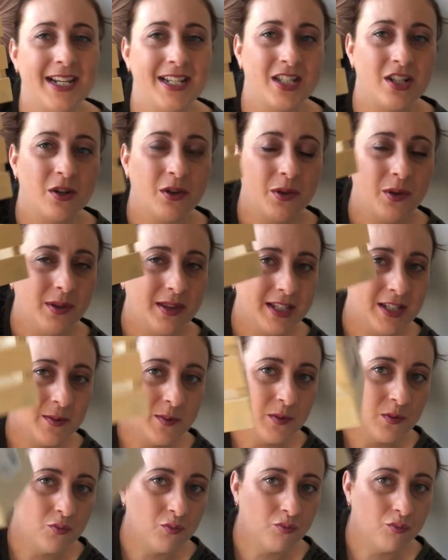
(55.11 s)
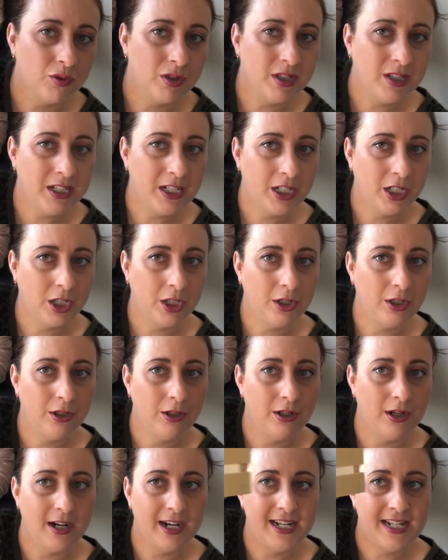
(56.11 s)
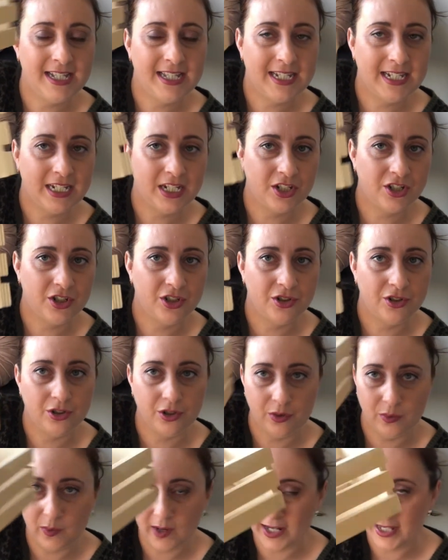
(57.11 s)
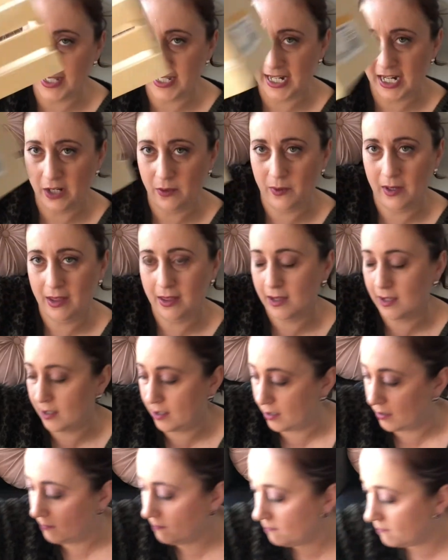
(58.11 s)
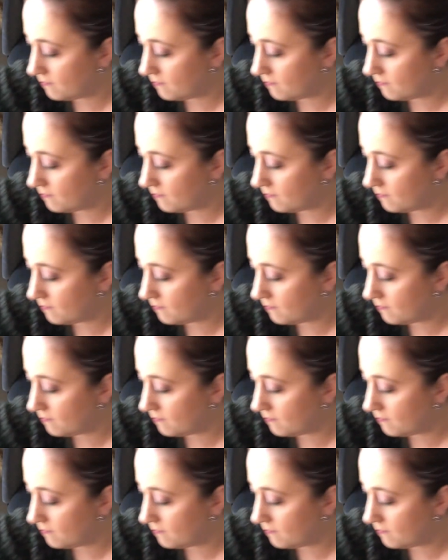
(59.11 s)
So I thought this was a really cute idea to do one day with him.